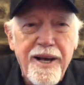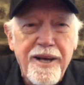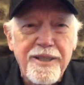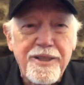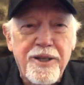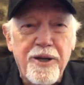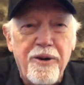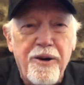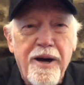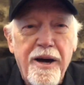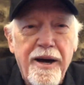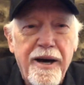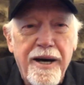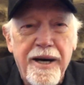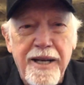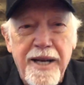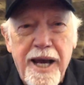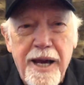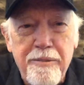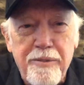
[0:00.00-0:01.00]
so
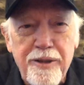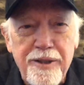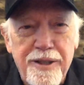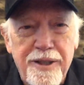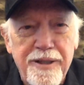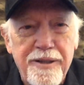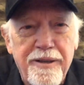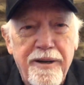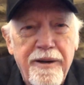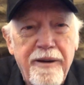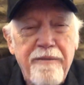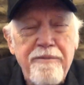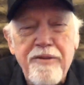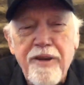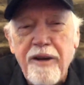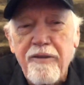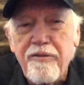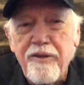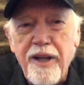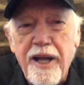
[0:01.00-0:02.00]
unable to
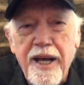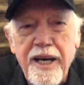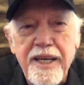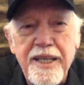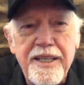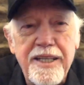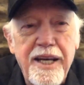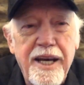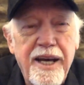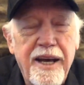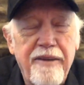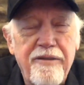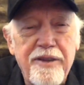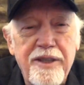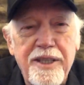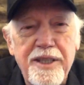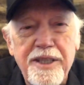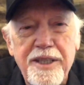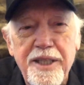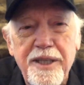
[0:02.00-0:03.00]
fly into
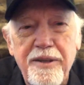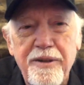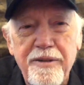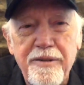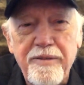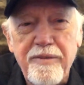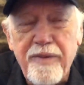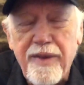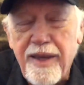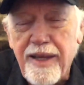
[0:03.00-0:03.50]
heaven. So